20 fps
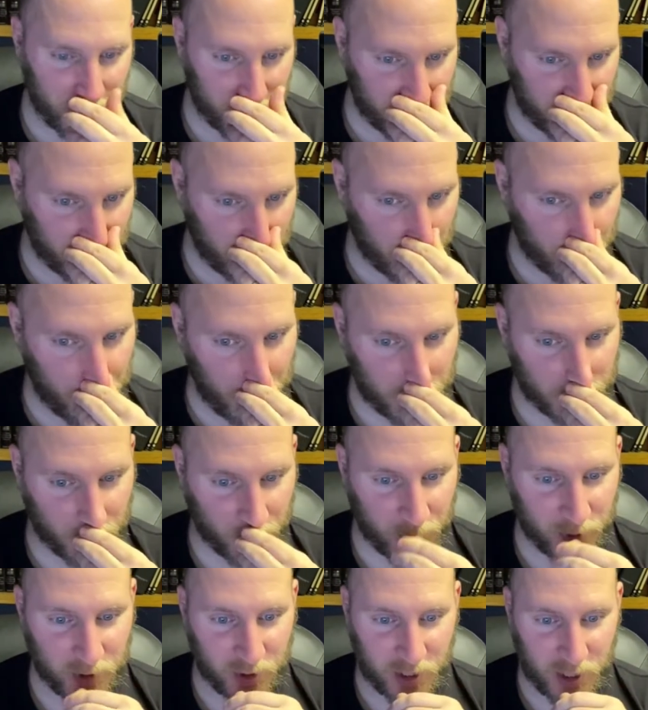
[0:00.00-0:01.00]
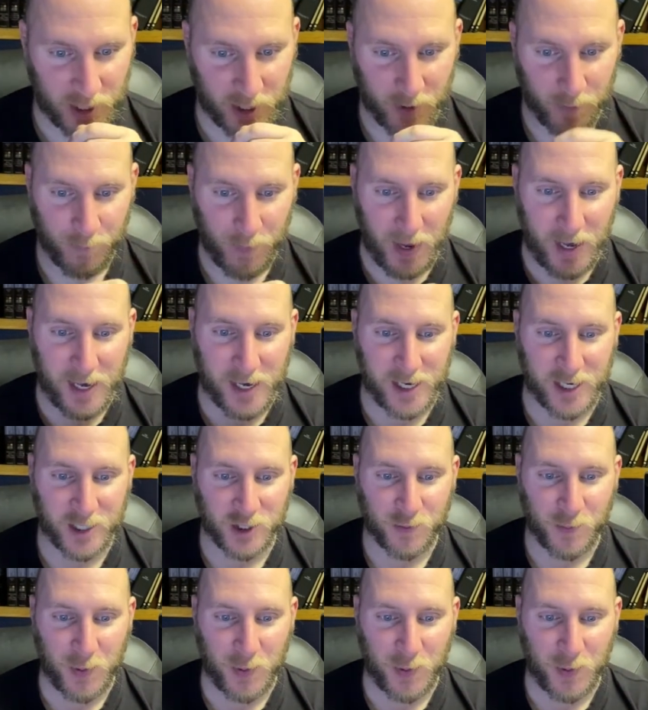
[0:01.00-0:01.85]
Let's turn a page. Is it here? Page.